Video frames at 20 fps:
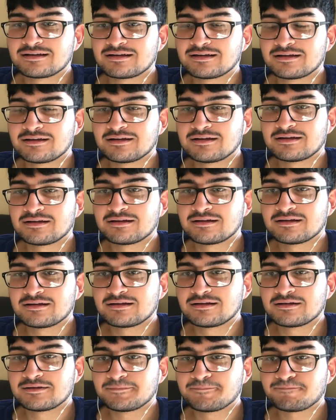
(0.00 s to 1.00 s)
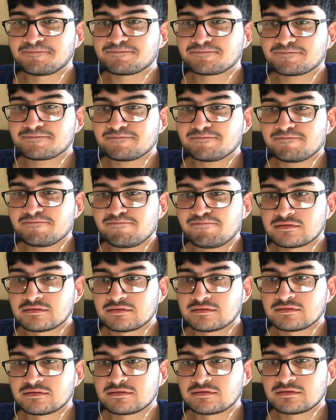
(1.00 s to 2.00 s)

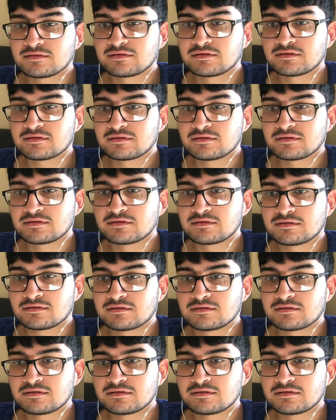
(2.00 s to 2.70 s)
No one is speaking in this clip.